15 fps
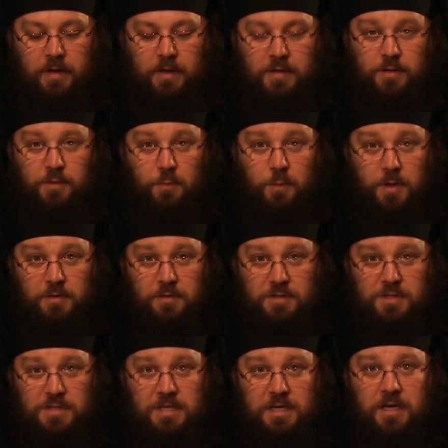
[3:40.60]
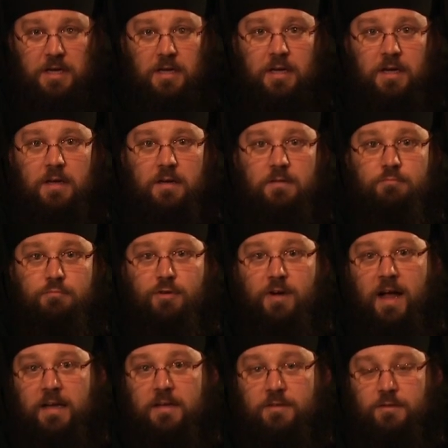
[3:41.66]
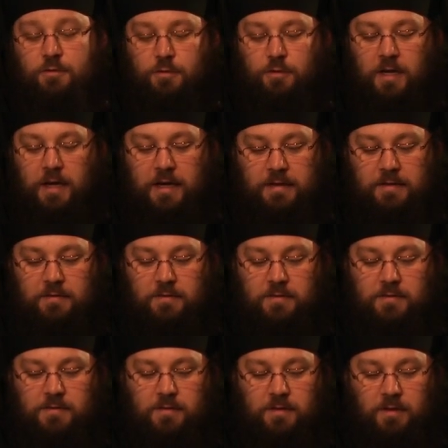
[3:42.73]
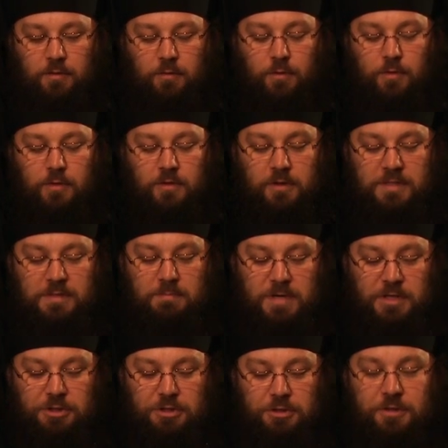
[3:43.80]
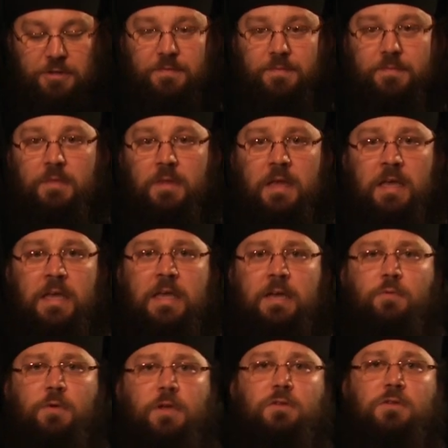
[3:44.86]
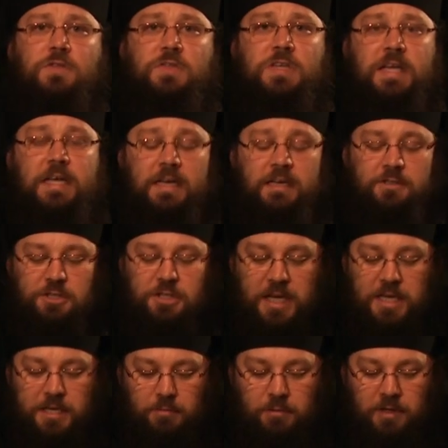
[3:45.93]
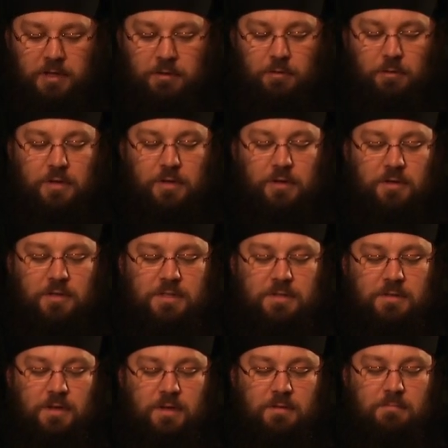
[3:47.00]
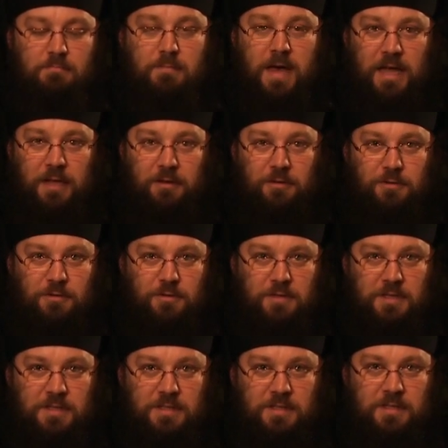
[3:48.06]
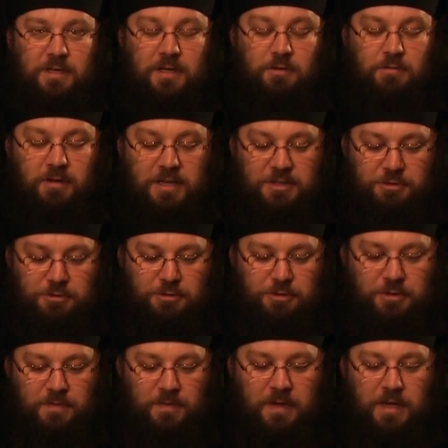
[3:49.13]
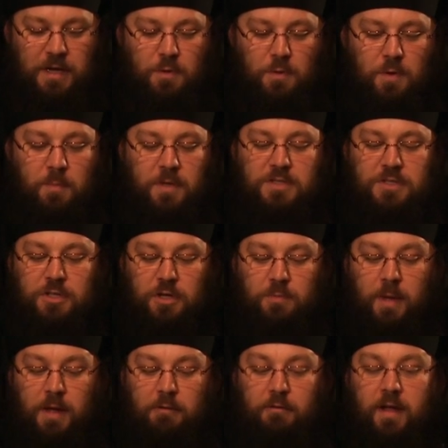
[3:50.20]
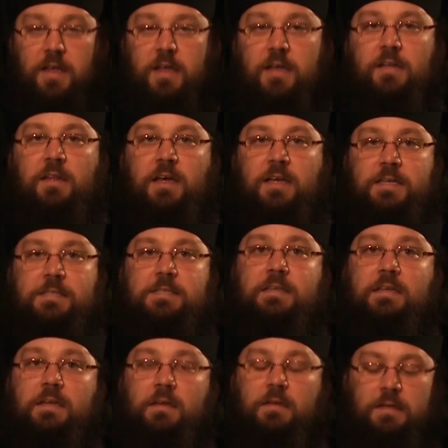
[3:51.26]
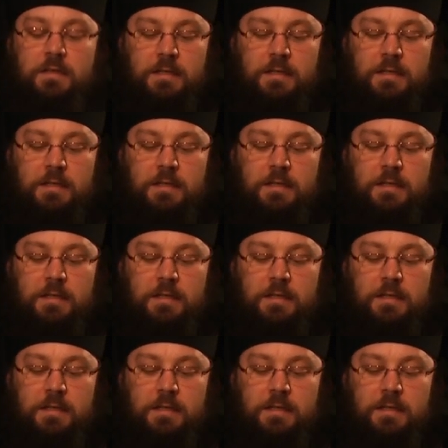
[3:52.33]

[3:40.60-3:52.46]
So, if we are to seek practical guidance on Orthodox mission, if we are to seek a genuinely Orthodox manner to this question, we must start by recognizing